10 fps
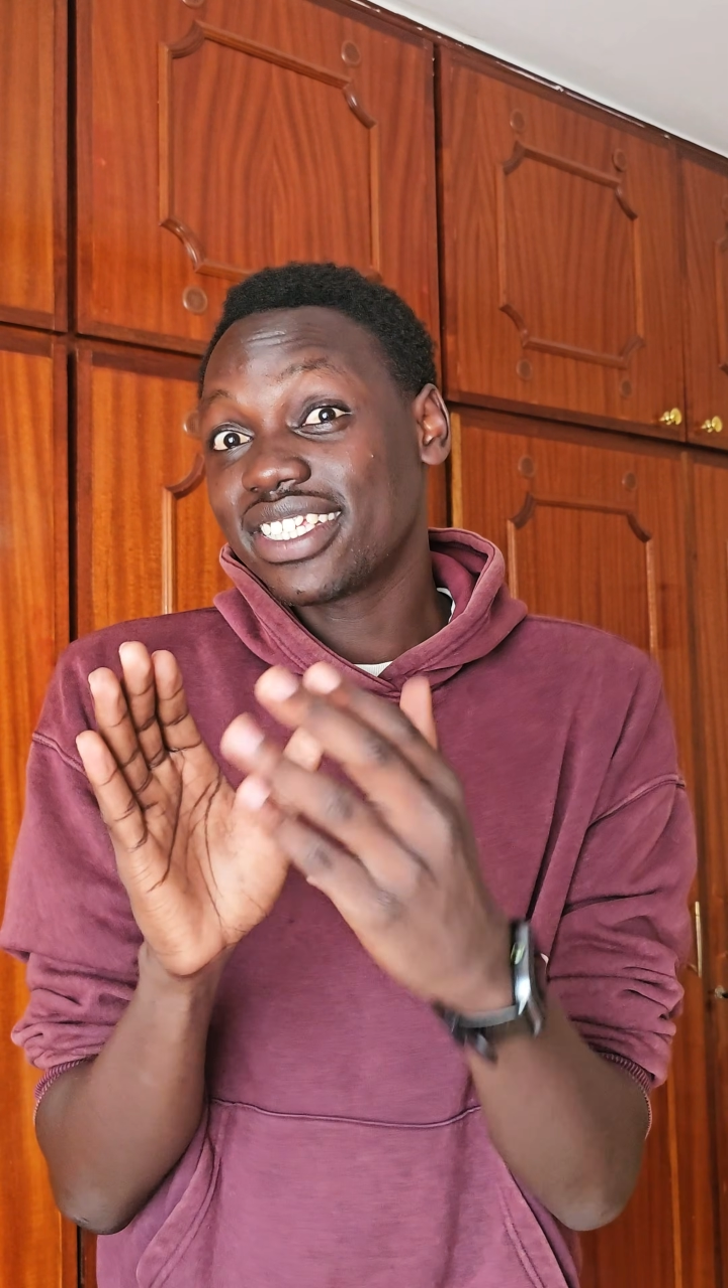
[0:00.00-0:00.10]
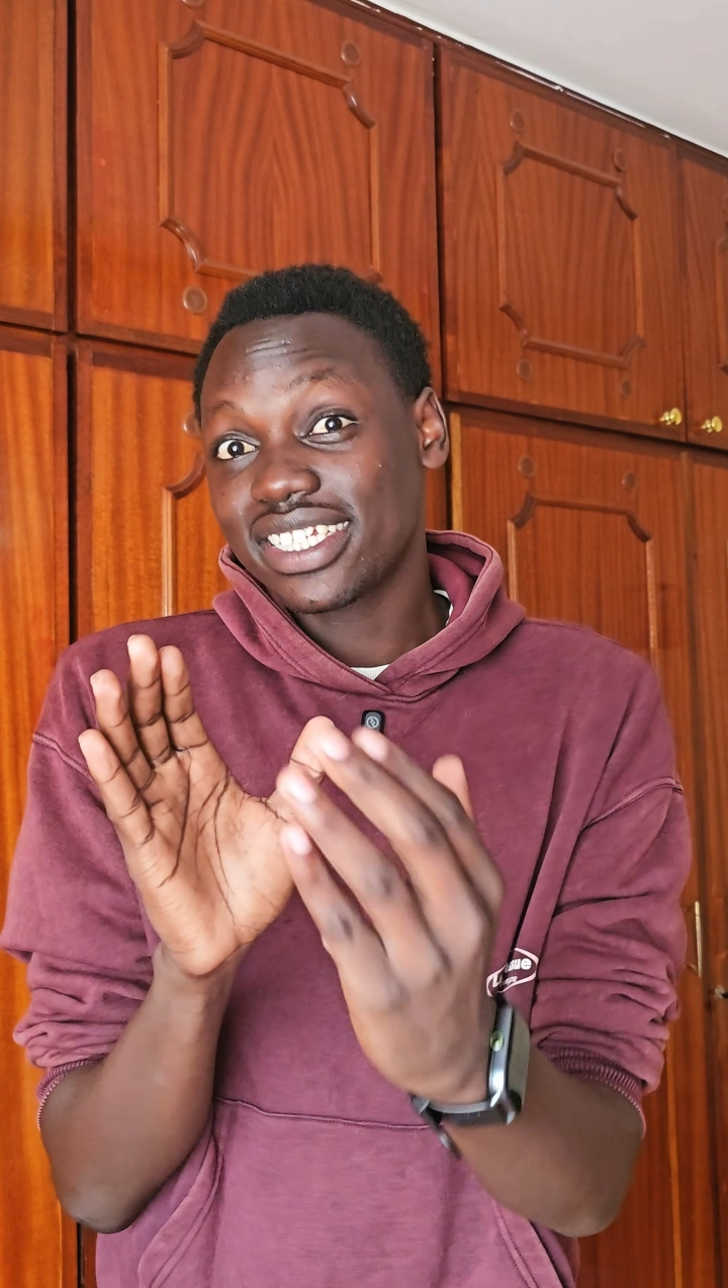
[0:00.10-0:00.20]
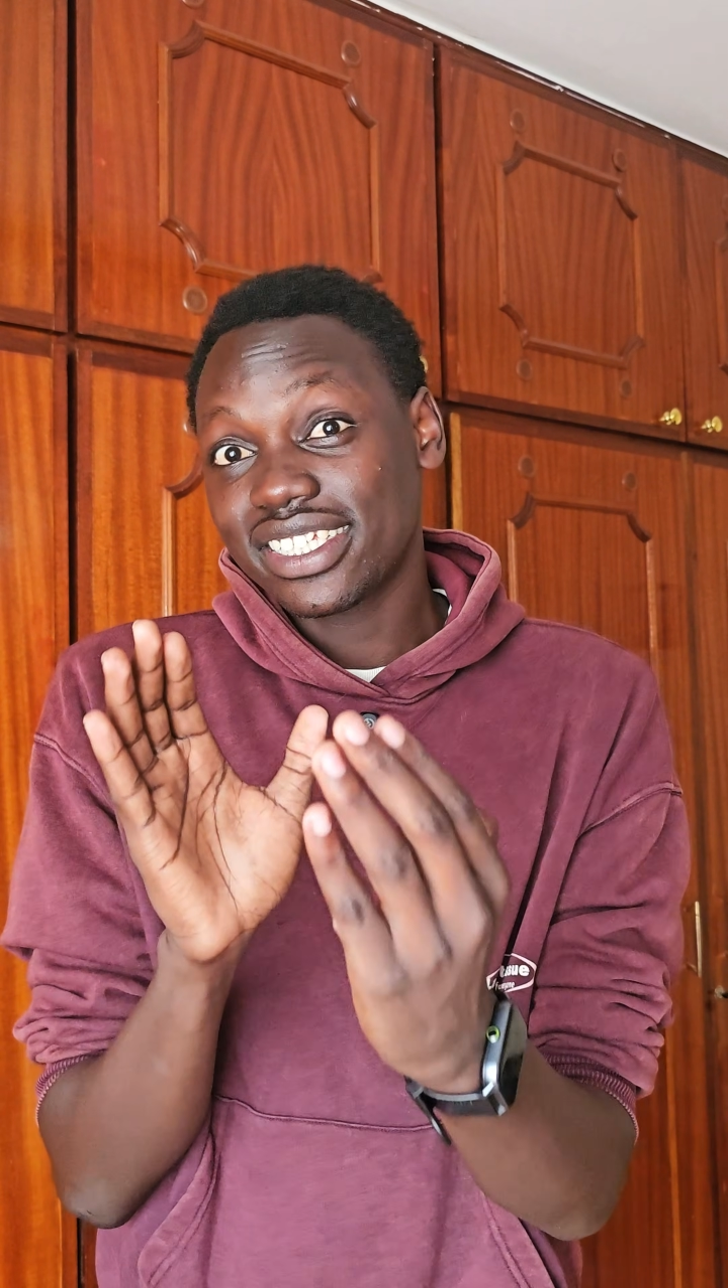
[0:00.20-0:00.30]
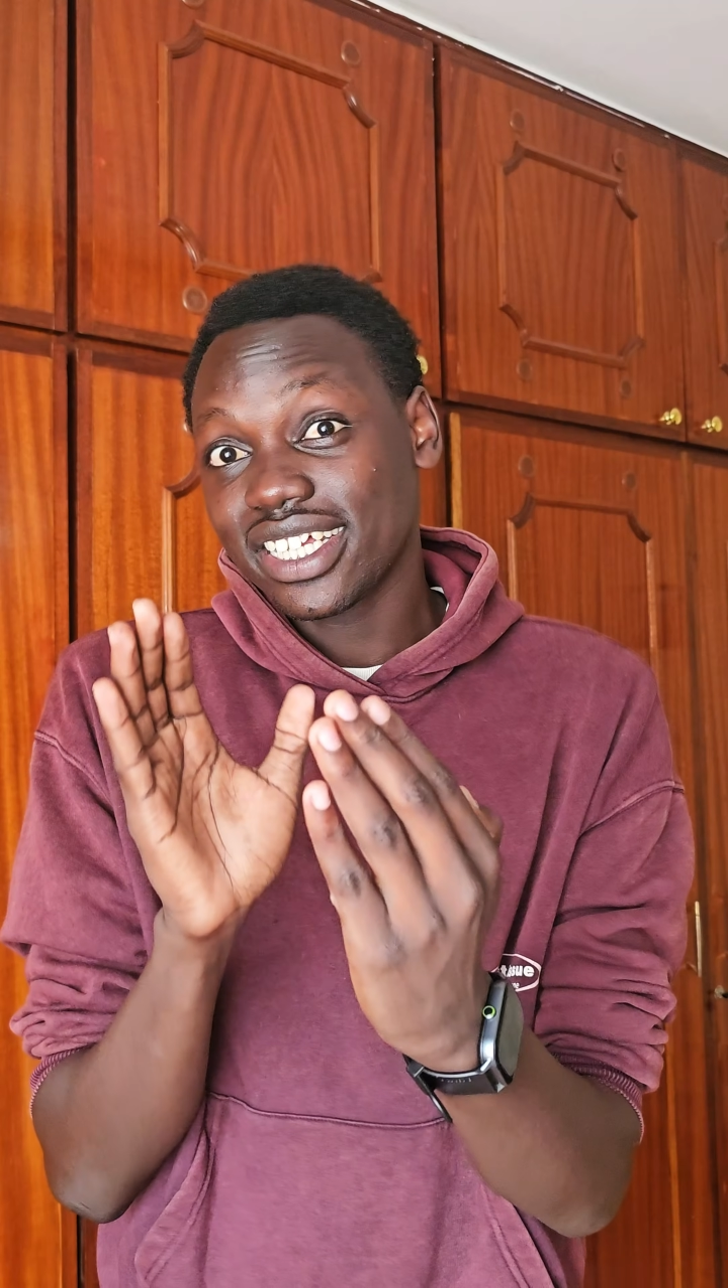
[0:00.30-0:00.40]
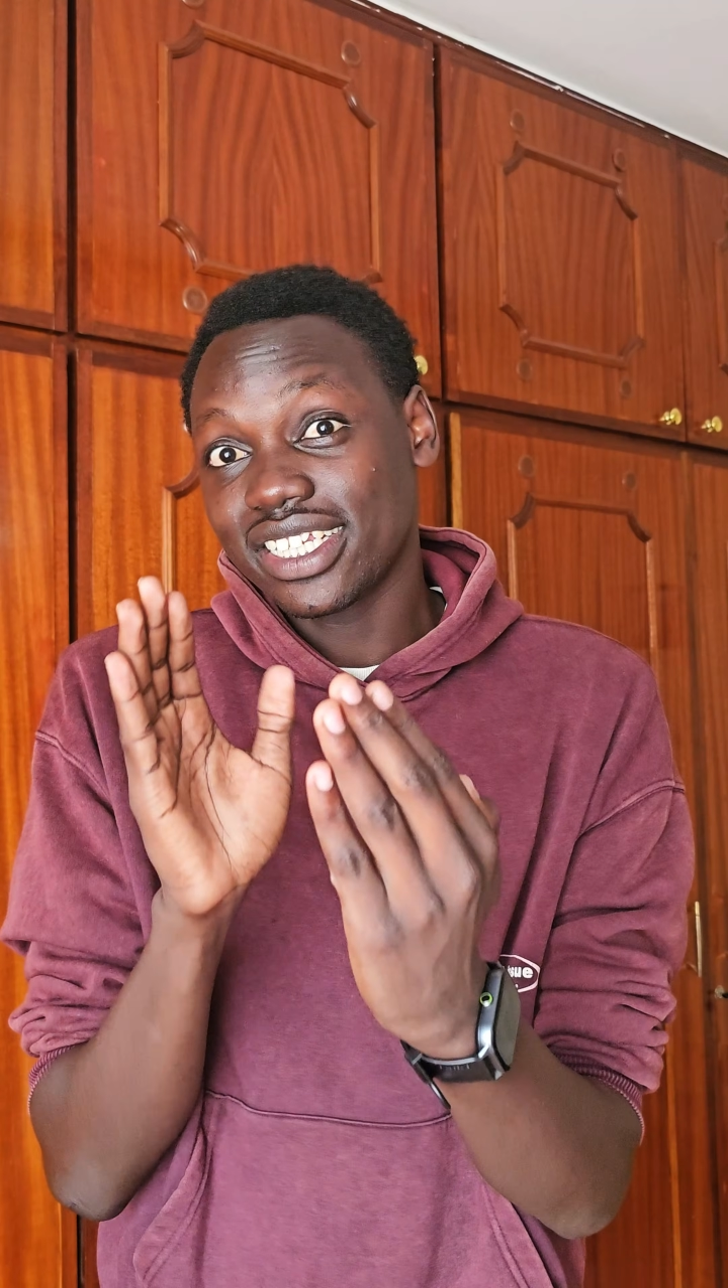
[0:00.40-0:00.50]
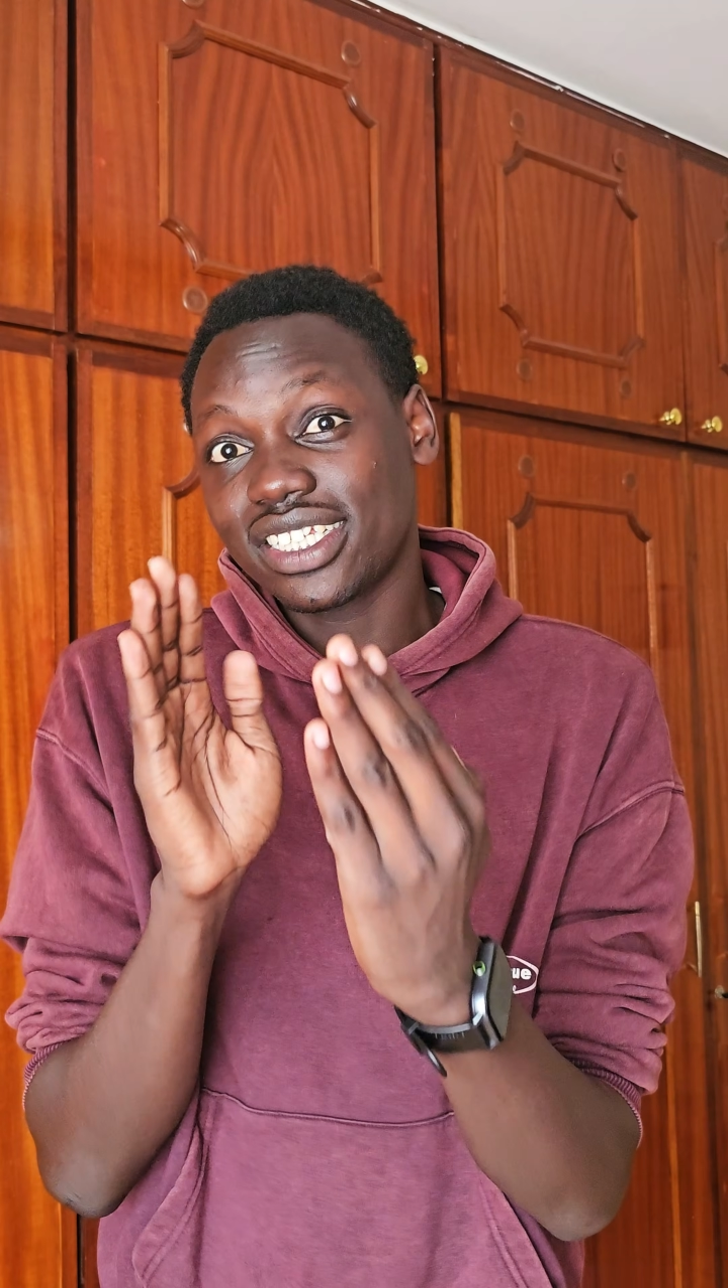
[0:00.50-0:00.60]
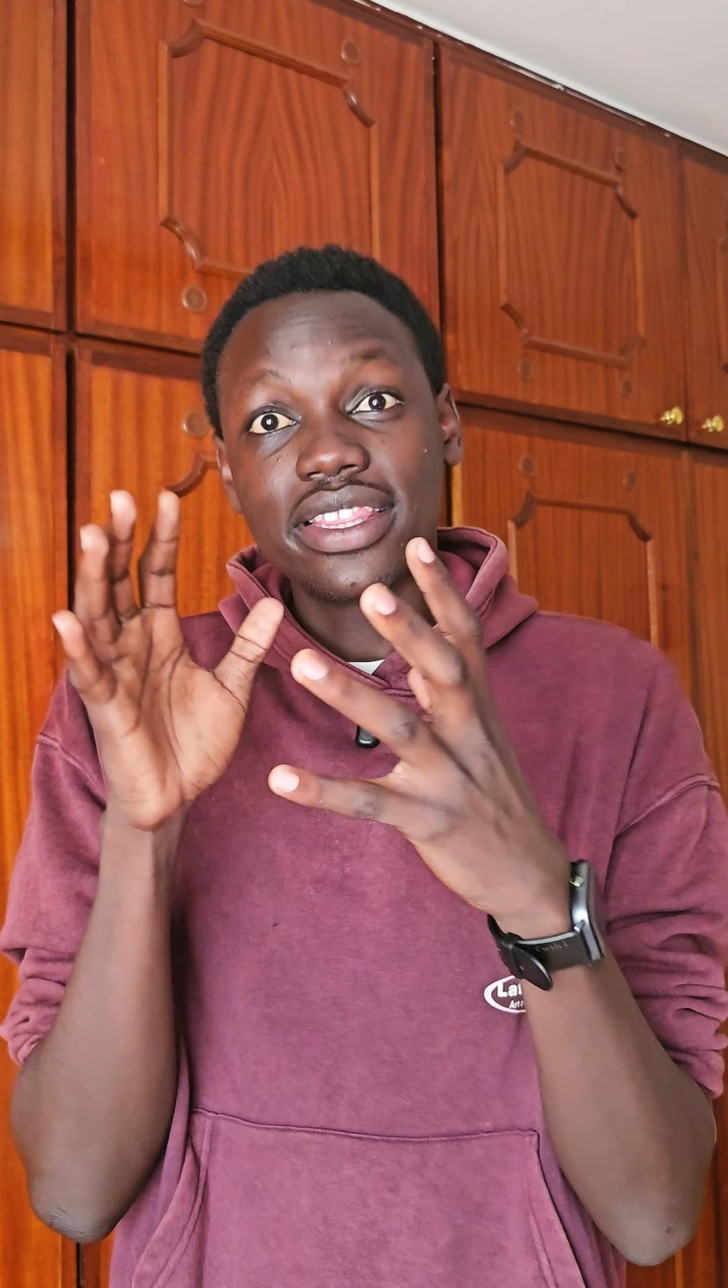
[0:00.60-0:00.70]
such that